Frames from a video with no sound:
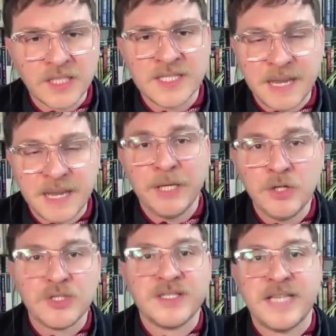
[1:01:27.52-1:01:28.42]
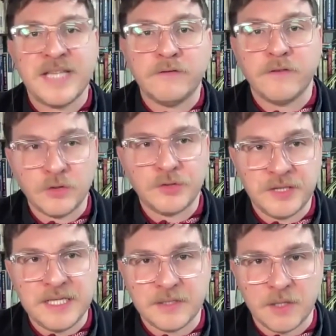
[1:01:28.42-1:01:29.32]
stamping yourself
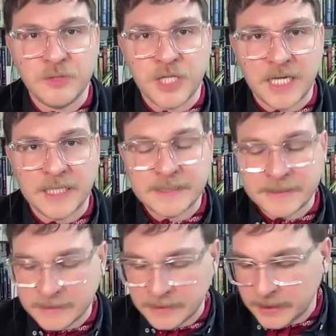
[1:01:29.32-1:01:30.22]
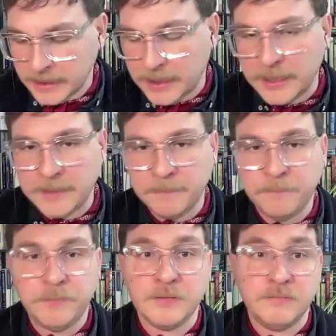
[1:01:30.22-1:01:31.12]
onto these objects. Um,
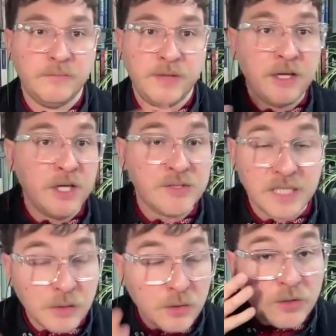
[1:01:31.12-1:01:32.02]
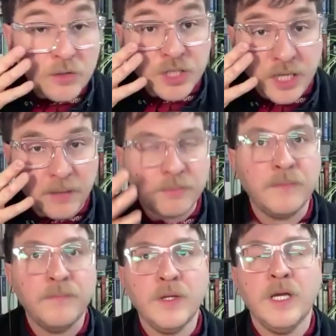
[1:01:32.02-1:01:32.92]
but they're used in courtship,
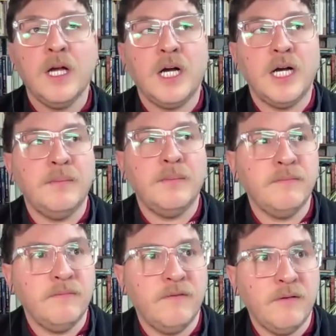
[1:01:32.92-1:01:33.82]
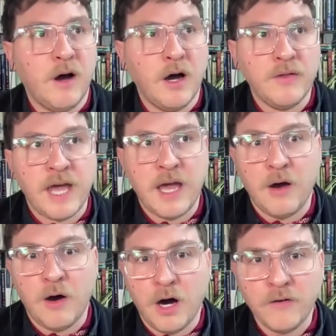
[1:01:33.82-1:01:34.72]
um, they're
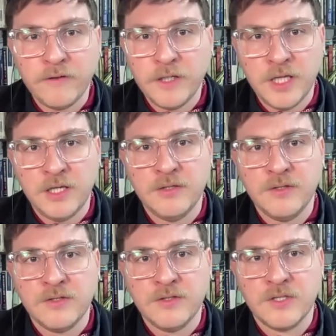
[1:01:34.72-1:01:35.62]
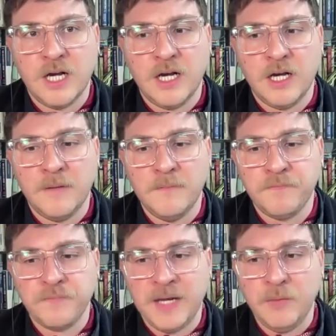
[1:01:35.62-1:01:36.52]
often used
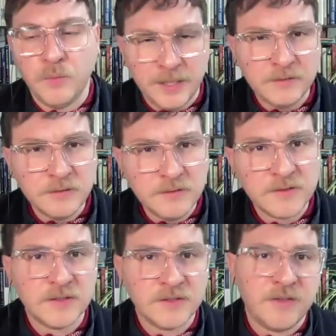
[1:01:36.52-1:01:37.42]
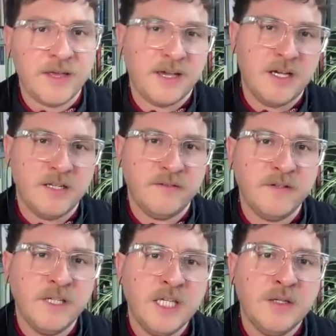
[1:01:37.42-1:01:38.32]
um, in wills. So they're kind of
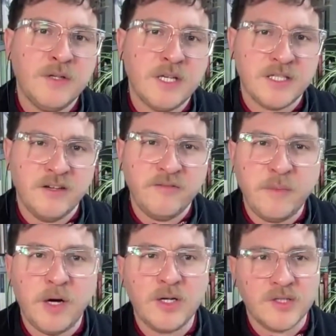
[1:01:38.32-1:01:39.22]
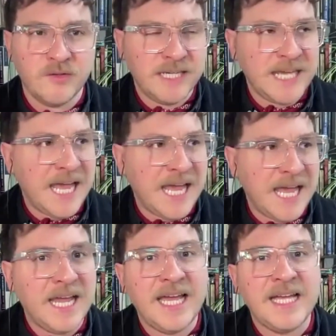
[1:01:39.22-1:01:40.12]
a snuff box or a
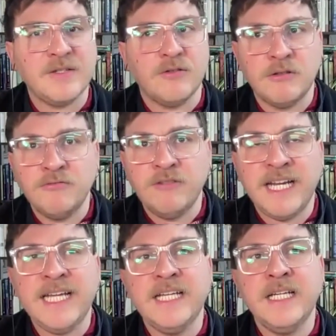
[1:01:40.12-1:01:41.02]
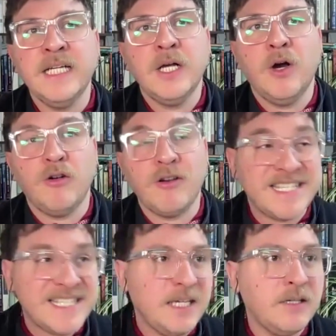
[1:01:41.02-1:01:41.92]
cane head or a ring or a
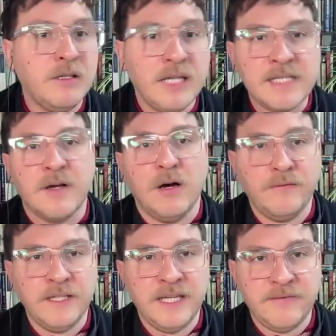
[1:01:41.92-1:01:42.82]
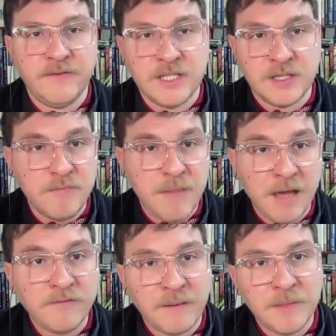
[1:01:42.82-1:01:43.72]
seal is often given to
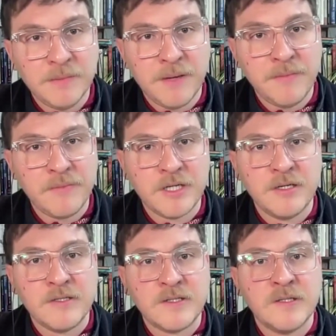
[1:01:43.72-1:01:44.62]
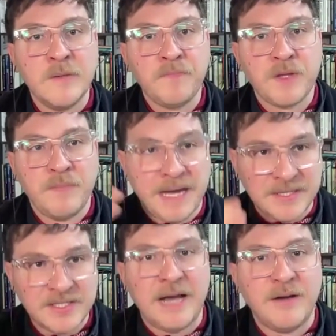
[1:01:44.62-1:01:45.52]
male family members,
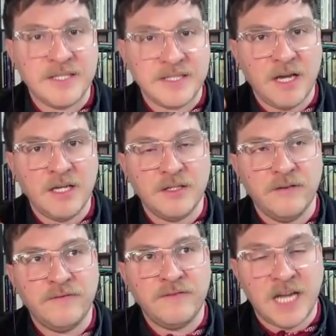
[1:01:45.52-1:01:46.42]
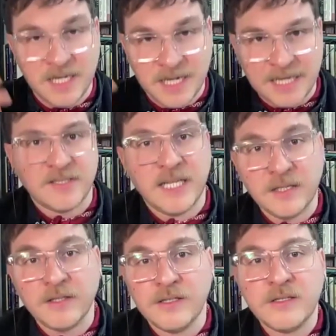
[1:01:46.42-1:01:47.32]
passed down as kind of
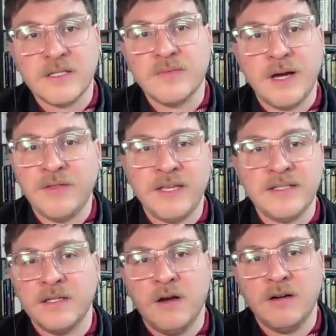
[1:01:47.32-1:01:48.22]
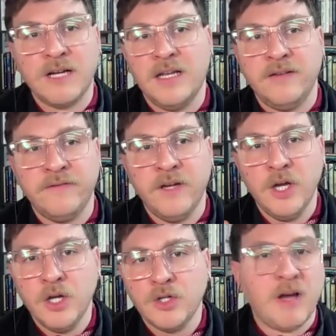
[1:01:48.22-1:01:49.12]
dynastic goods as well. These are not kind of
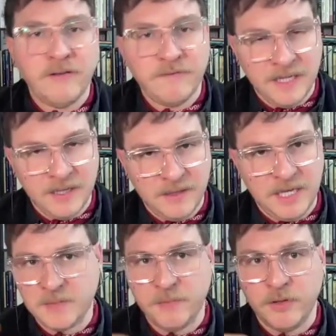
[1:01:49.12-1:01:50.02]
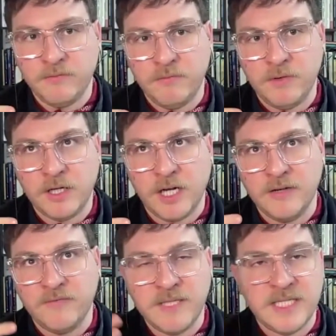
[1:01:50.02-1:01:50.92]
trifling things, but kind
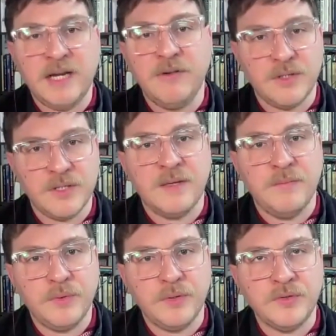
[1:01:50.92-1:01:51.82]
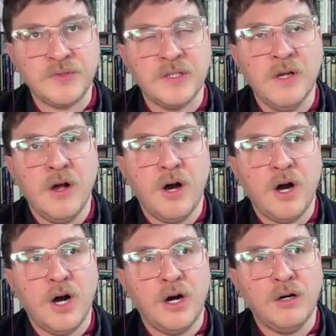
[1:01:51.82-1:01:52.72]
of material symbols
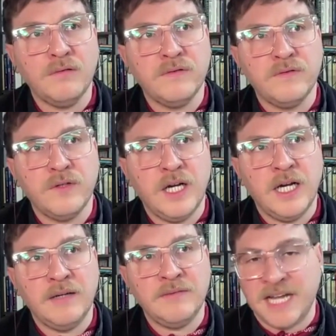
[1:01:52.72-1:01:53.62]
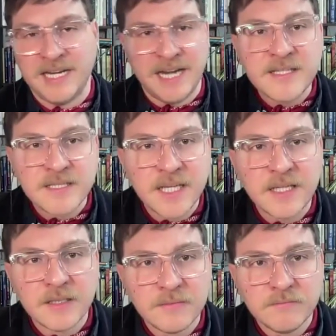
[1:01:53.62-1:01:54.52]
of uh,
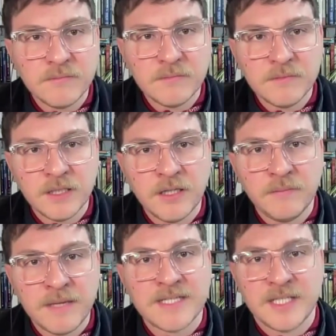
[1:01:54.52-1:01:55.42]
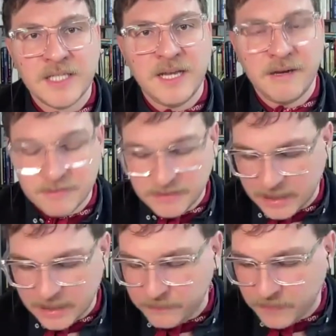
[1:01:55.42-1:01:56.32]
dynastic uh, masculine her
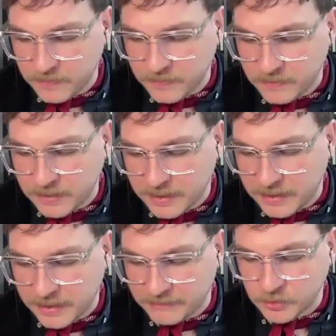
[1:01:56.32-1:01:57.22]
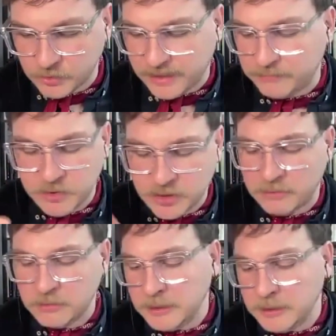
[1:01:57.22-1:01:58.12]
um, heraldry.
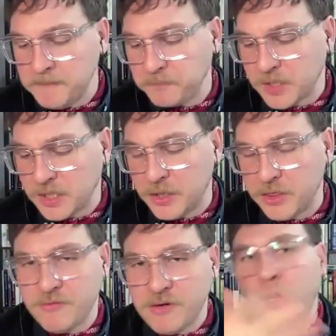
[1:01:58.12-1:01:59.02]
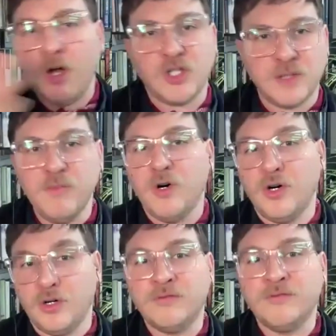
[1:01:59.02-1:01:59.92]
So there are lots
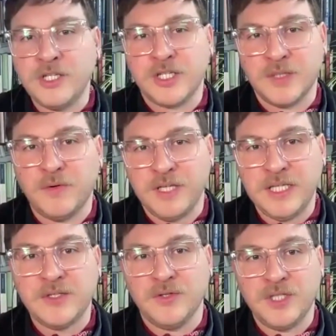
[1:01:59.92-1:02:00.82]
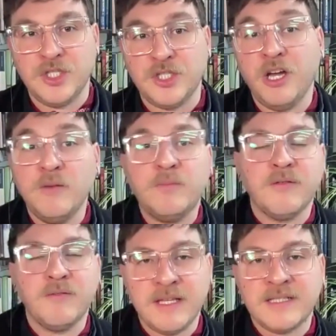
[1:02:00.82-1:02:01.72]
more than just what these sources show,
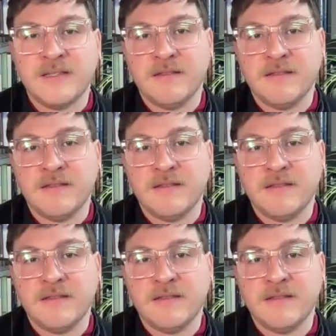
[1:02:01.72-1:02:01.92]
but this,